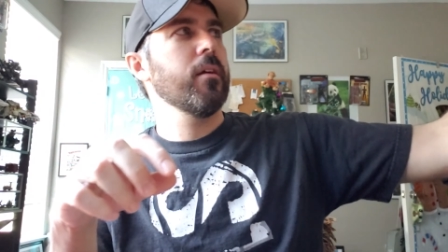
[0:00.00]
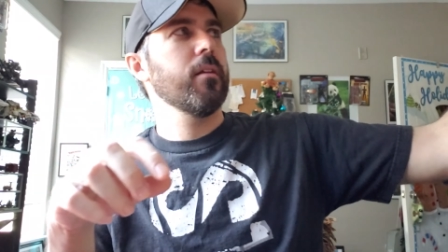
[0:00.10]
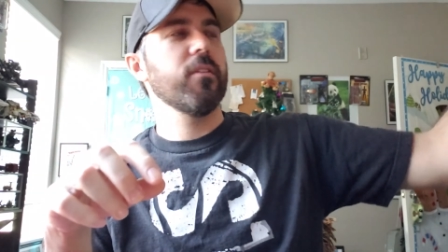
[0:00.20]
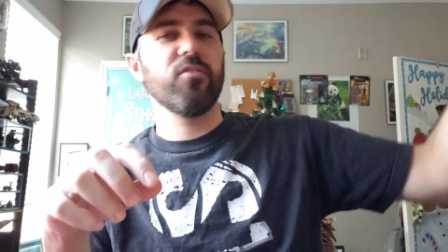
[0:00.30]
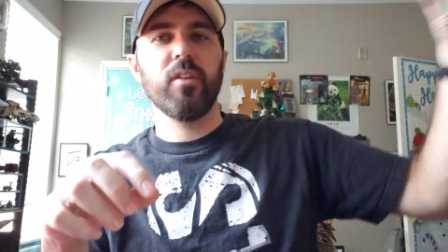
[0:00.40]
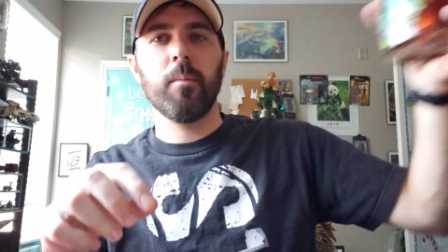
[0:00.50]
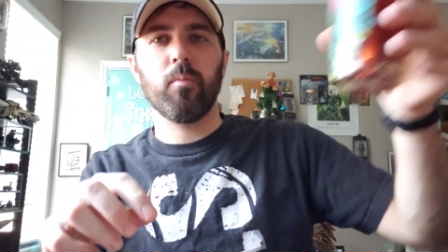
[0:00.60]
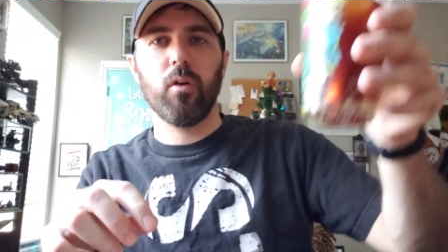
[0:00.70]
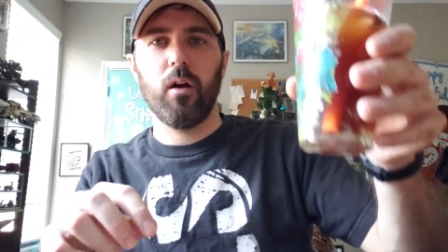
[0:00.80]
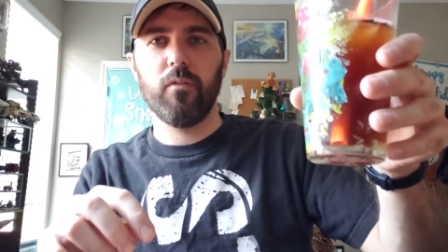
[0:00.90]
This is an
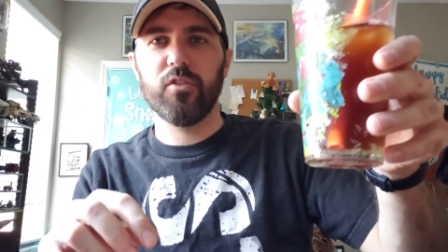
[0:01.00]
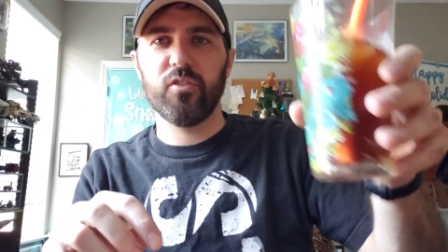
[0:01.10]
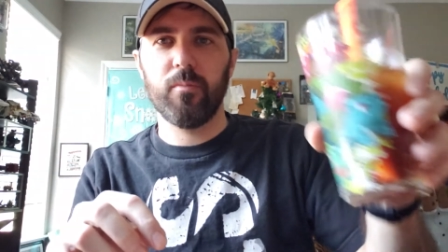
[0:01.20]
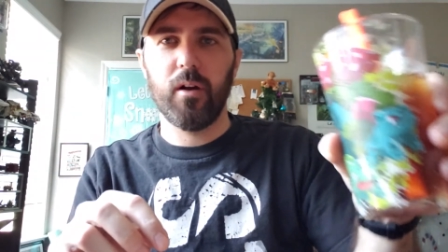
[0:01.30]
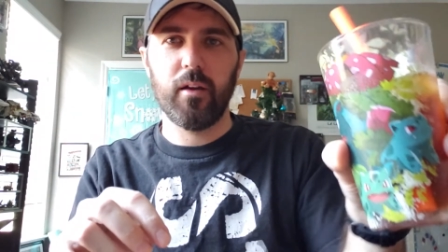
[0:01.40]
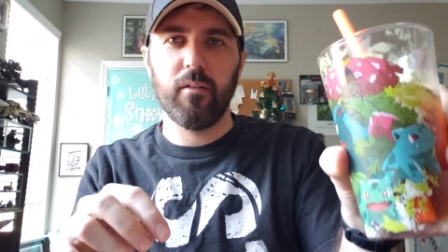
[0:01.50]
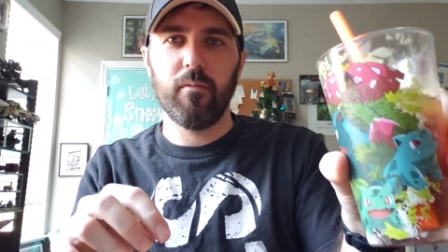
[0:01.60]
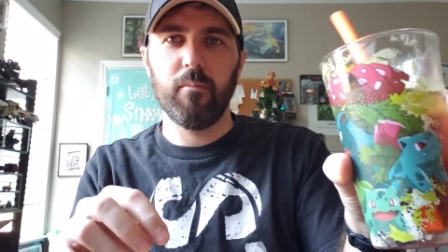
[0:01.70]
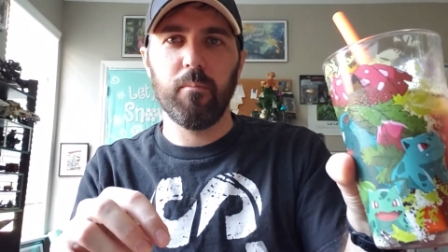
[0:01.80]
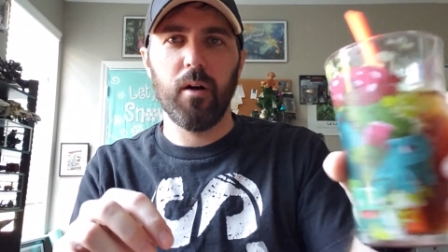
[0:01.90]
improv. This is my
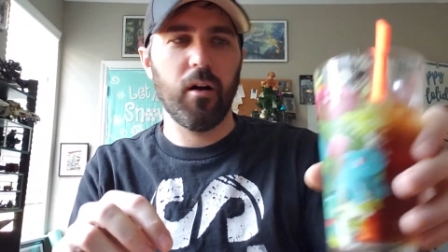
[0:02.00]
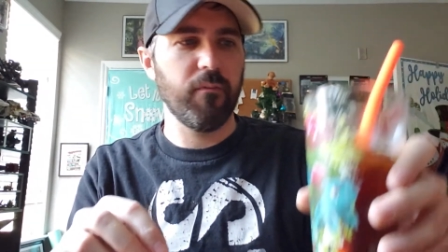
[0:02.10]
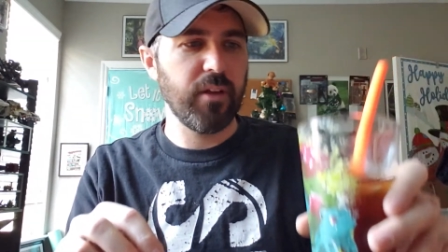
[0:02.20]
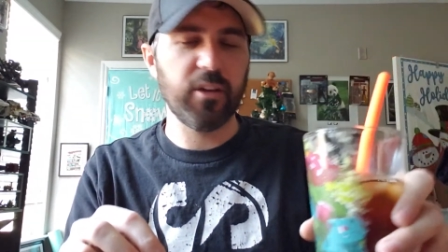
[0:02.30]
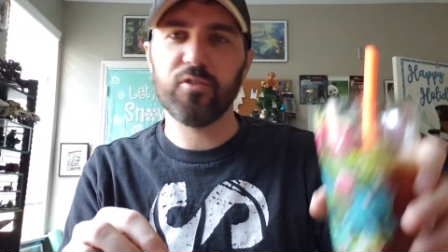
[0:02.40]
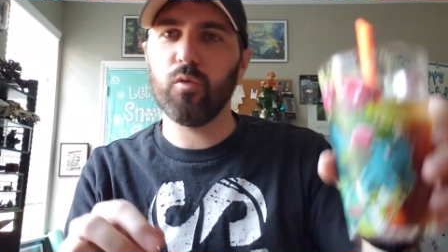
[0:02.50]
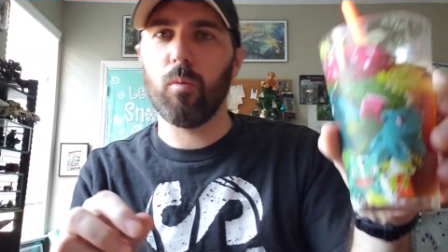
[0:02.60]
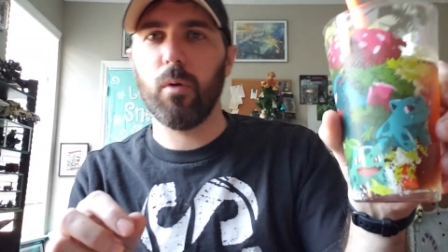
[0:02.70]
Venusaur,